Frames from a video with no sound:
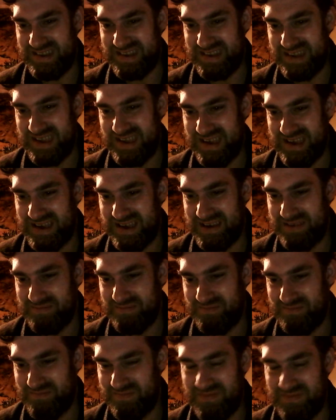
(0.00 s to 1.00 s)

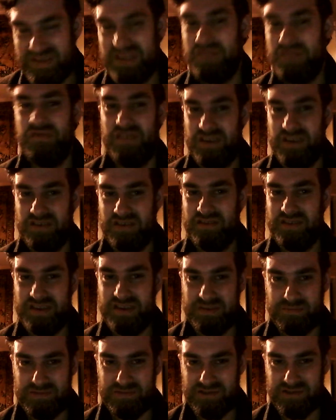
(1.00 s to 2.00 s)
The
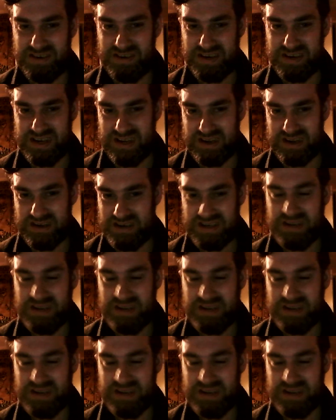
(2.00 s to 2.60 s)
Florida project.